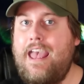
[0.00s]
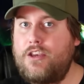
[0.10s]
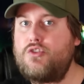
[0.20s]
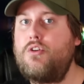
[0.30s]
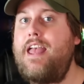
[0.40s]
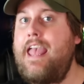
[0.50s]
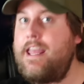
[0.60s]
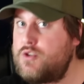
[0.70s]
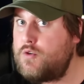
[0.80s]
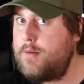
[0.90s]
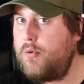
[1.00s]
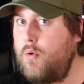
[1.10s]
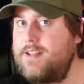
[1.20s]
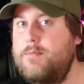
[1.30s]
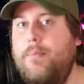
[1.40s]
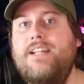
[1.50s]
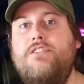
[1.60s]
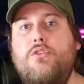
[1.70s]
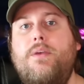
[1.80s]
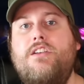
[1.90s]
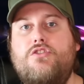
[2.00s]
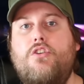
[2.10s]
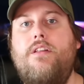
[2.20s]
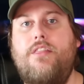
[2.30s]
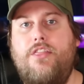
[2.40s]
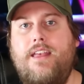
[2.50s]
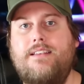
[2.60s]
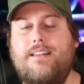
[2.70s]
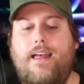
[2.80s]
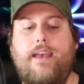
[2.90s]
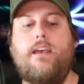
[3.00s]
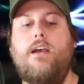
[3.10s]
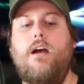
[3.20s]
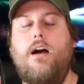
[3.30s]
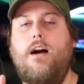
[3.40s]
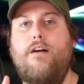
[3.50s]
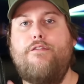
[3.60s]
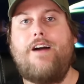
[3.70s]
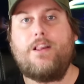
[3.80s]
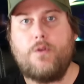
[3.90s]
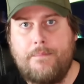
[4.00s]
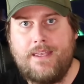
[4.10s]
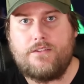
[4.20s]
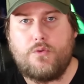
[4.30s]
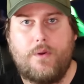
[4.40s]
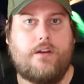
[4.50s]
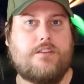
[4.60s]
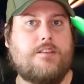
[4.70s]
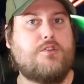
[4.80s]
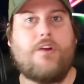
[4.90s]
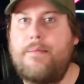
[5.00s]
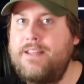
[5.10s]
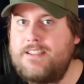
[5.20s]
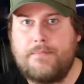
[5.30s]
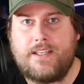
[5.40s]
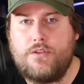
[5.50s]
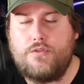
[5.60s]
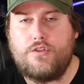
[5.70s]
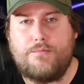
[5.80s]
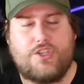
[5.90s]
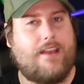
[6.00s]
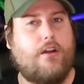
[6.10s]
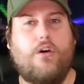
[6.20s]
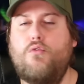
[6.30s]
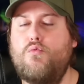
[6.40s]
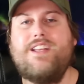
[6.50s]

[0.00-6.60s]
extra entry points by doing certain things like uh, following me on Twitter, subscribing to my YouTube channel,